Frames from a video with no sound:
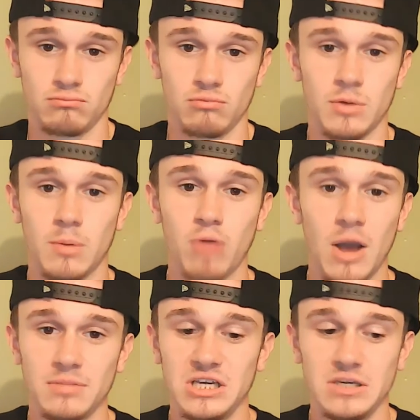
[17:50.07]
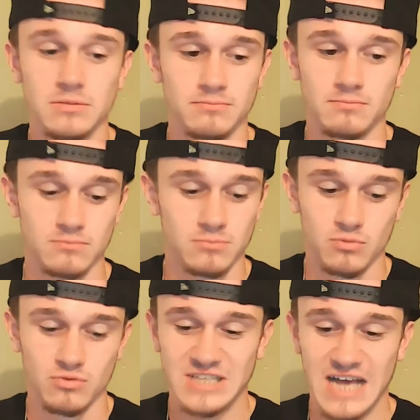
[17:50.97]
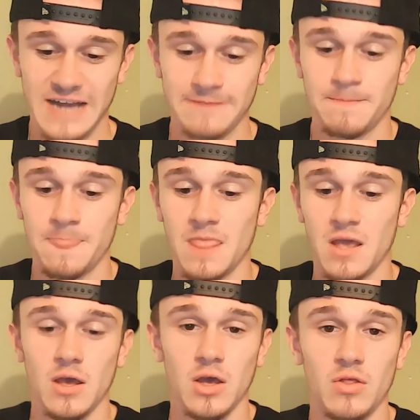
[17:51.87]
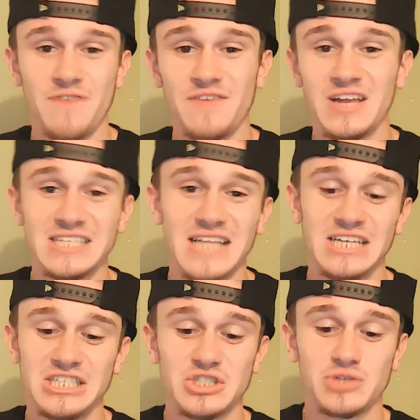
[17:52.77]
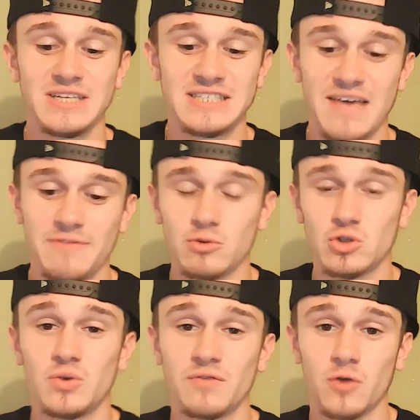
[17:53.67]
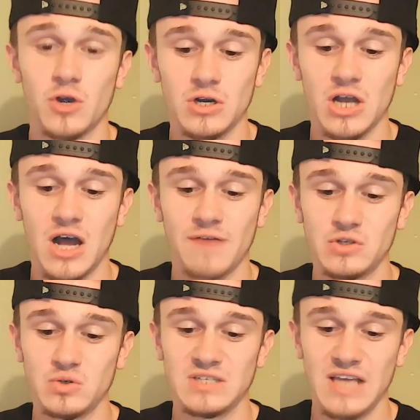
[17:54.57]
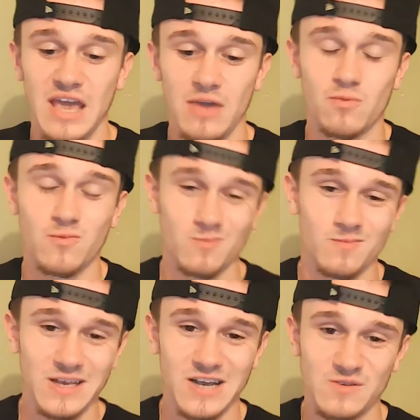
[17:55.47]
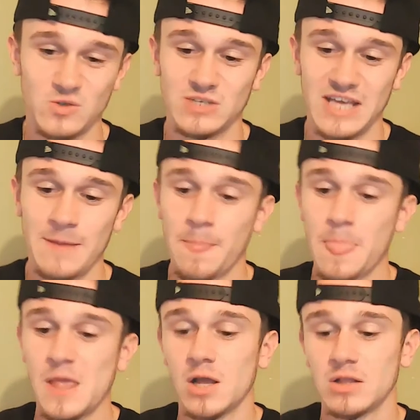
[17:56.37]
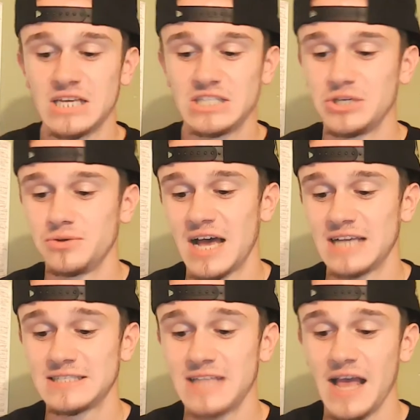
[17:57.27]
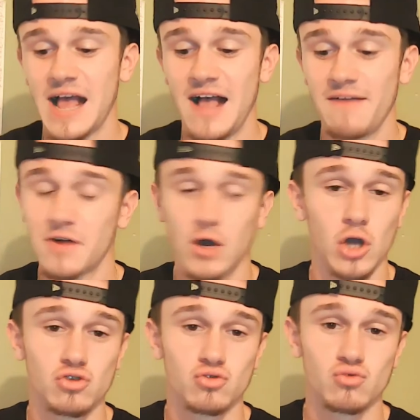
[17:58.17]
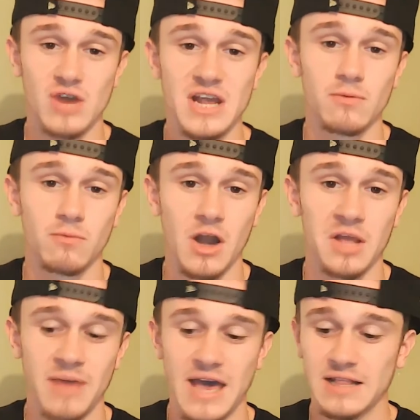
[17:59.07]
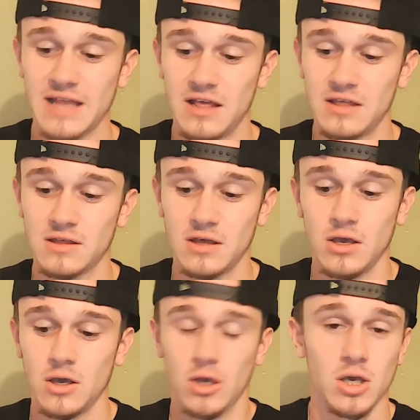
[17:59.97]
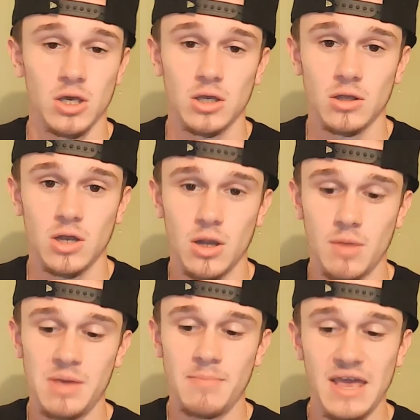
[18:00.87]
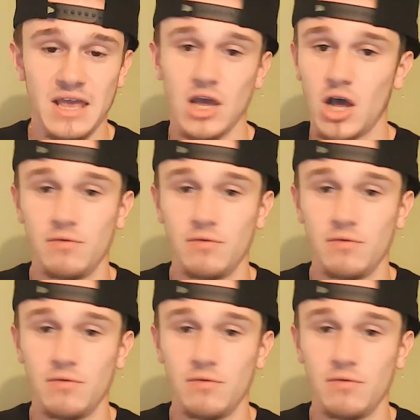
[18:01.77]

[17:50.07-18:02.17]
abruptly resigned. They finished last year 3-7 with 2-4 Conference USA in Conference USA. This year, you guys, they have a great running back that is going to be making a